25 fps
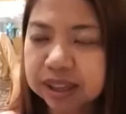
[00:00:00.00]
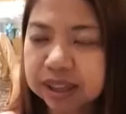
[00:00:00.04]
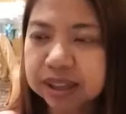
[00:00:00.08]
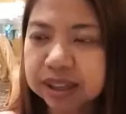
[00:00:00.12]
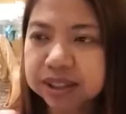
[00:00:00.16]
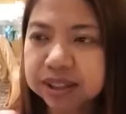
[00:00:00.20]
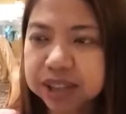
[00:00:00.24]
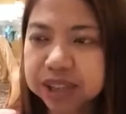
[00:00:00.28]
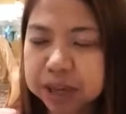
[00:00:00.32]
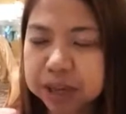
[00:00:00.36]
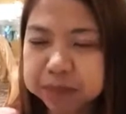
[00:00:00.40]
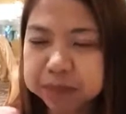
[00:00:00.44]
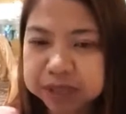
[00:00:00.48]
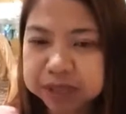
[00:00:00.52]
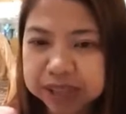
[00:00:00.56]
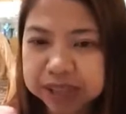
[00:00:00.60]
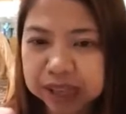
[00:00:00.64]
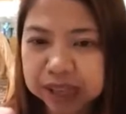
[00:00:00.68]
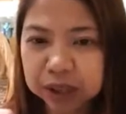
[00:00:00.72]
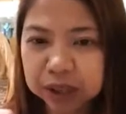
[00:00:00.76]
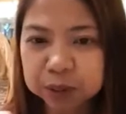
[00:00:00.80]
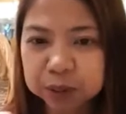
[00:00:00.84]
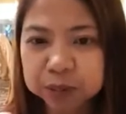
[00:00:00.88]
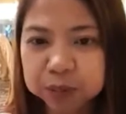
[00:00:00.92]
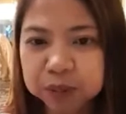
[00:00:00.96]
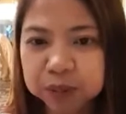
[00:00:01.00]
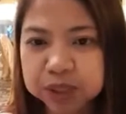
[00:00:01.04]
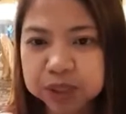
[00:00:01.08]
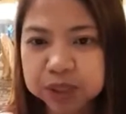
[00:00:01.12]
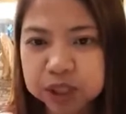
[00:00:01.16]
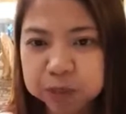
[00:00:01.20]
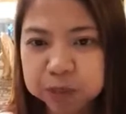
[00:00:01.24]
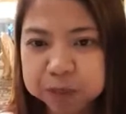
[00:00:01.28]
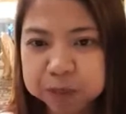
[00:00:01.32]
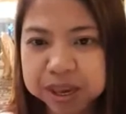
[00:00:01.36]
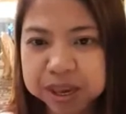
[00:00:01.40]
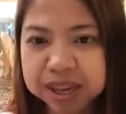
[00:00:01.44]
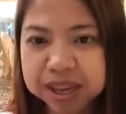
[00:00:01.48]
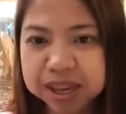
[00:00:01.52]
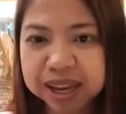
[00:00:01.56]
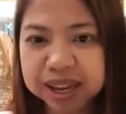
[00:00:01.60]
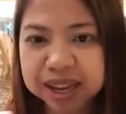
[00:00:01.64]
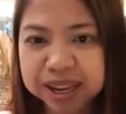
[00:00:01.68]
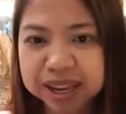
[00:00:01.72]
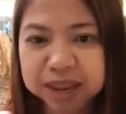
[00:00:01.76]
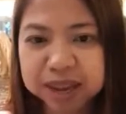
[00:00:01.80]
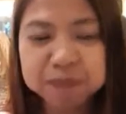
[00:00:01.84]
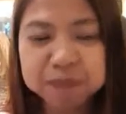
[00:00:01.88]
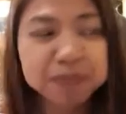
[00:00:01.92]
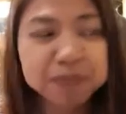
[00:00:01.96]
James Taylor would speak,
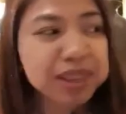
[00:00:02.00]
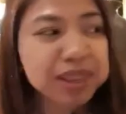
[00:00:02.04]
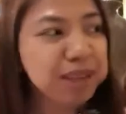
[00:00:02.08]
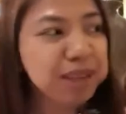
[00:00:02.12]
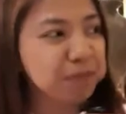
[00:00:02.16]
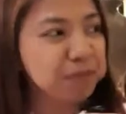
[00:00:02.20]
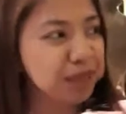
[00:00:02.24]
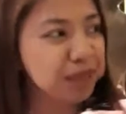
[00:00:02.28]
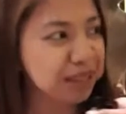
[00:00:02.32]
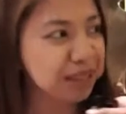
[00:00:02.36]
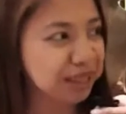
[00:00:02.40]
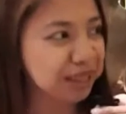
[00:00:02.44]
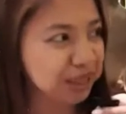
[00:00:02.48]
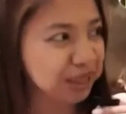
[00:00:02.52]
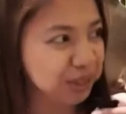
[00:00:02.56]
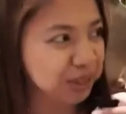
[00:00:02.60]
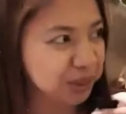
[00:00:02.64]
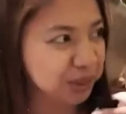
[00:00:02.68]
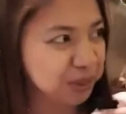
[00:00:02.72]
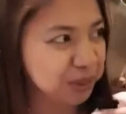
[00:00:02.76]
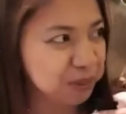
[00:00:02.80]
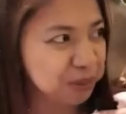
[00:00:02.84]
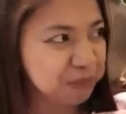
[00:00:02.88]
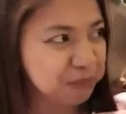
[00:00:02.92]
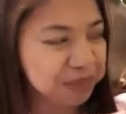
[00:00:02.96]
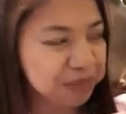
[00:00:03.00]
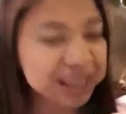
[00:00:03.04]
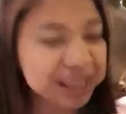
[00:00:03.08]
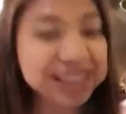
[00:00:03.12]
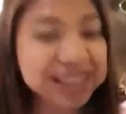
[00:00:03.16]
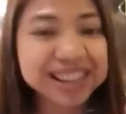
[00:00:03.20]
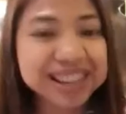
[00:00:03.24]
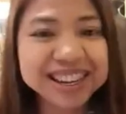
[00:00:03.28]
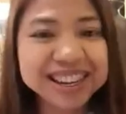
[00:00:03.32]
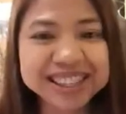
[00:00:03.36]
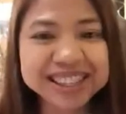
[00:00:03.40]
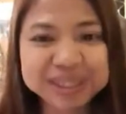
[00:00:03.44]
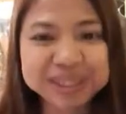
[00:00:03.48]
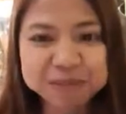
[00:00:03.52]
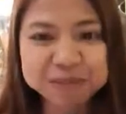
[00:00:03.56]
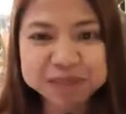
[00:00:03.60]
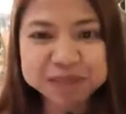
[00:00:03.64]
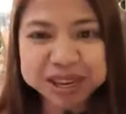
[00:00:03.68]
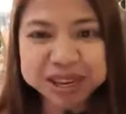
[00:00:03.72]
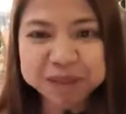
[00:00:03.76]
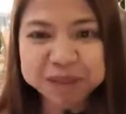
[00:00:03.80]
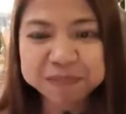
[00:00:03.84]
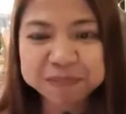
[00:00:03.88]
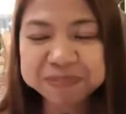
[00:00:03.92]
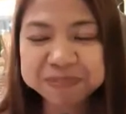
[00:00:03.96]
and then Peter Jew, and then it's
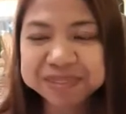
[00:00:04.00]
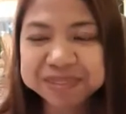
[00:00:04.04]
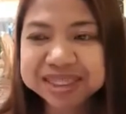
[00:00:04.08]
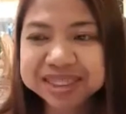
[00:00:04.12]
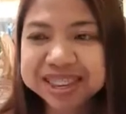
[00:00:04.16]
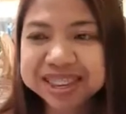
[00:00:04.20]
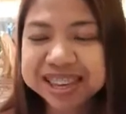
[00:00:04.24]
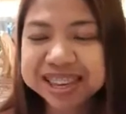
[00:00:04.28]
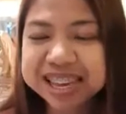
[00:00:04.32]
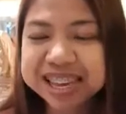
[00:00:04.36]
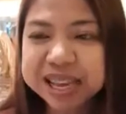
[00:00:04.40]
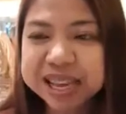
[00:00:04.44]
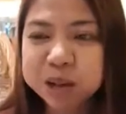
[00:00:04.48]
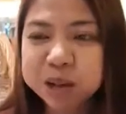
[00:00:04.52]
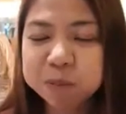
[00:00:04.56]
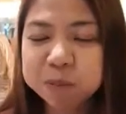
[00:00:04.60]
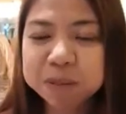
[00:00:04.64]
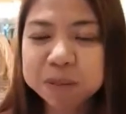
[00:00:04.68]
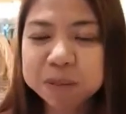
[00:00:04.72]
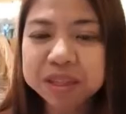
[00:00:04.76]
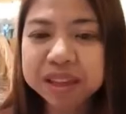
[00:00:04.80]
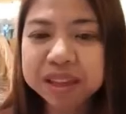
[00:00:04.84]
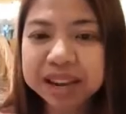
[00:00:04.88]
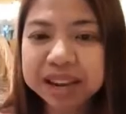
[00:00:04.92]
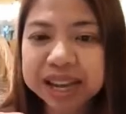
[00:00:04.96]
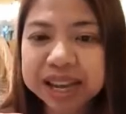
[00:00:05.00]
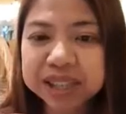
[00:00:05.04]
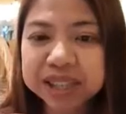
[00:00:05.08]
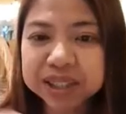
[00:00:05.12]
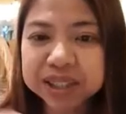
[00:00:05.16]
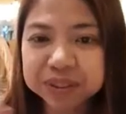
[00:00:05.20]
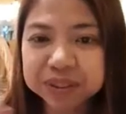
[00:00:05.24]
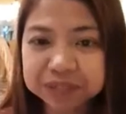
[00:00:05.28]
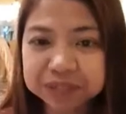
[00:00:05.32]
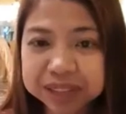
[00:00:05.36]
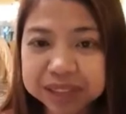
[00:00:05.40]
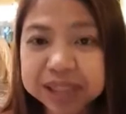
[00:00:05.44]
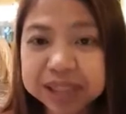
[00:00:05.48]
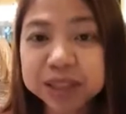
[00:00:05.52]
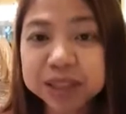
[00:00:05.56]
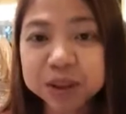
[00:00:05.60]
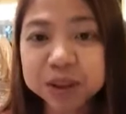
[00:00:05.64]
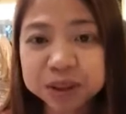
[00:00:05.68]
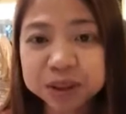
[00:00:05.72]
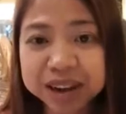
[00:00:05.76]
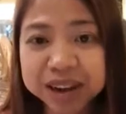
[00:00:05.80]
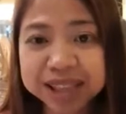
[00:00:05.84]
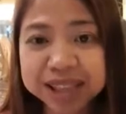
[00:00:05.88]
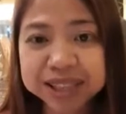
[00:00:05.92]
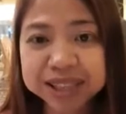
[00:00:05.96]
me. But then I shifted
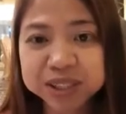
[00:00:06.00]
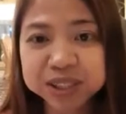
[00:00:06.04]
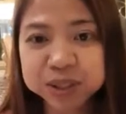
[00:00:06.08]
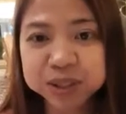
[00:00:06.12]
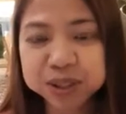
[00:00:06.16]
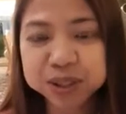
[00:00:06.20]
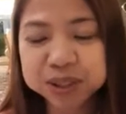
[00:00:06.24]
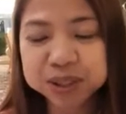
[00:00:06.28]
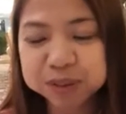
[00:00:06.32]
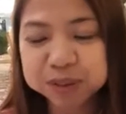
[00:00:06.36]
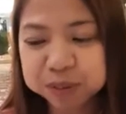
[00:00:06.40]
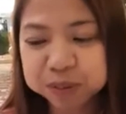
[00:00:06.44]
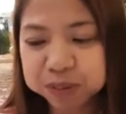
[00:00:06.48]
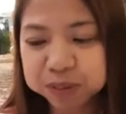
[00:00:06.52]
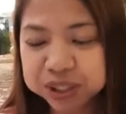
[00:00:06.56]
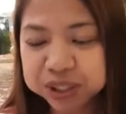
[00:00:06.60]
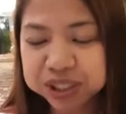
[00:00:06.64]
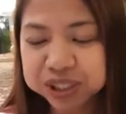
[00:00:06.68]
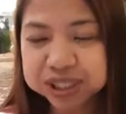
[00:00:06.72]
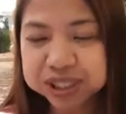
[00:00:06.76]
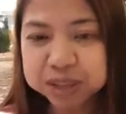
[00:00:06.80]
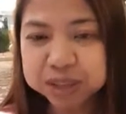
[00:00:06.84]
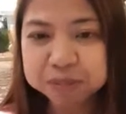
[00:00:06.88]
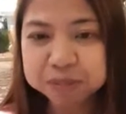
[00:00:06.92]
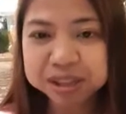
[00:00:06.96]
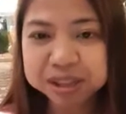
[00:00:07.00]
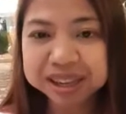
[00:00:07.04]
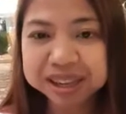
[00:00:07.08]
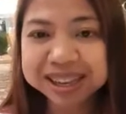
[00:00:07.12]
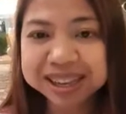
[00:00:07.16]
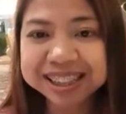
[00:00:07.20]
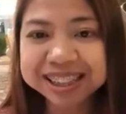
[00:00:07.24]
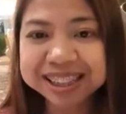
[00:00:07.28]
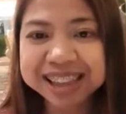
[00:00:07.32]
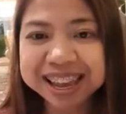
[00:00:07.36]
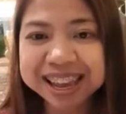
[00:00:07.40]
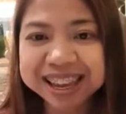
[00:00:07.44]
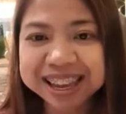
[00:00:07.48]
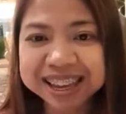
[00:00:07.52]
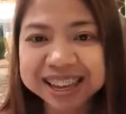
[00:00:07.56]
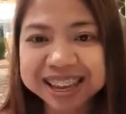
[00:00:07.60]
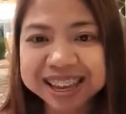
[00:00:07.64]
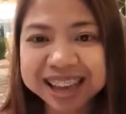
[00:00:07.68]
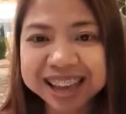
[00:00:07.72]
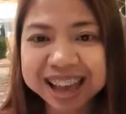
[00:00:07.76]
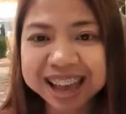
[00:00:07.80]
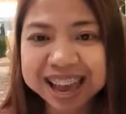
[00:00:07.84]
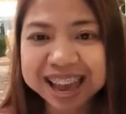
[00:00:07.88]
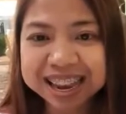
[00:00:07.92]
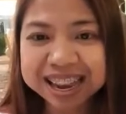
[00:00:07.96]
to gratitude, which is something that
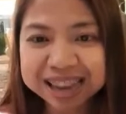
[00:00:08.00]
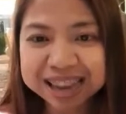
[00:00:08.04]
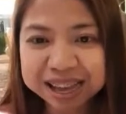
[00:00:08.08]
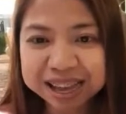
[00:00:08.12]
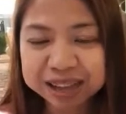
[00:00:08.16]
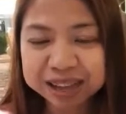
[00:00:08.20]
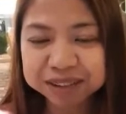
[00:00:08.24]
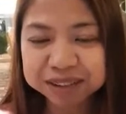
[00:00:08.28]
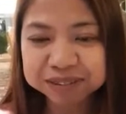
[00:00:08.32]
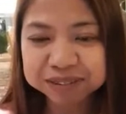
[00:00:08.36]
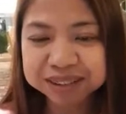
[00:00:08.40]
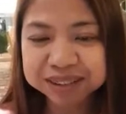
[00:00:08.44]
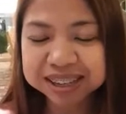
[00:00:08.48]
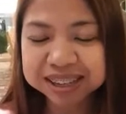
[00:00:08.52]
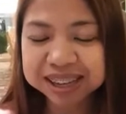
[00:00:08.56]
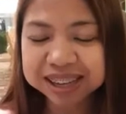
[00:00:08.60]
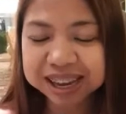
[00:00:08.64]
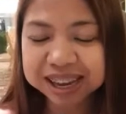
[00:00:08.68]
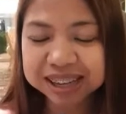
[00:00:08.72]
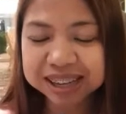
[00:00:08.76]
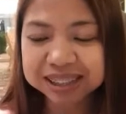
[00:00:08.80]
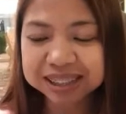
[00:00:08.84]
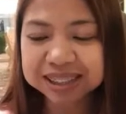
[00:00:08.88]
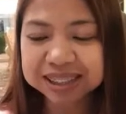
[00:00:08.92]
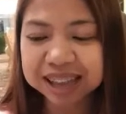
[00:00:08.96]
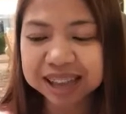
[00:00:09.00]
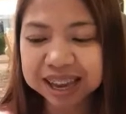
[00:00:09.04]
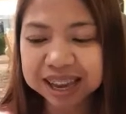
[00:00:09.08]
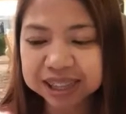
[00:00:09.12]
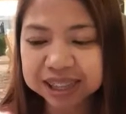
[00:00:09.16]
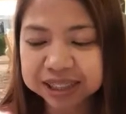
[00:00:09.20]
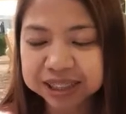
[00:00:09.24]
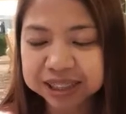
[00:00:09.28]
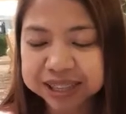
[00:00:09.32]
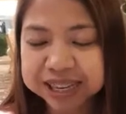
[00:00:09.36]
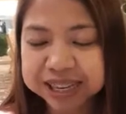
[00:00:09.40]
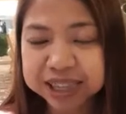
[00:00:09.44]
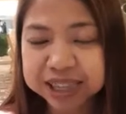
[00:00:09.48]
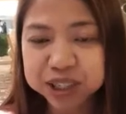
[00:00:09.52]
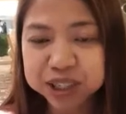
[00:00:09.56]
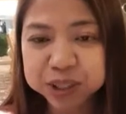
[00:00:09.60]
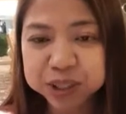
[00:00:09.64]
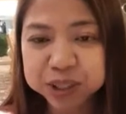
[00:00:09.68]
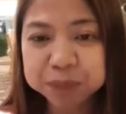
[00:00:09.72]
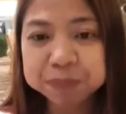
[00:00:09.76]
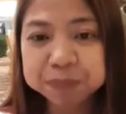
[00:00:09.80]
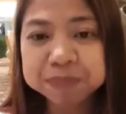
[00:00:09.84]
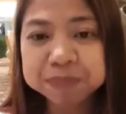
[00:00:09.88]
I love and I teach.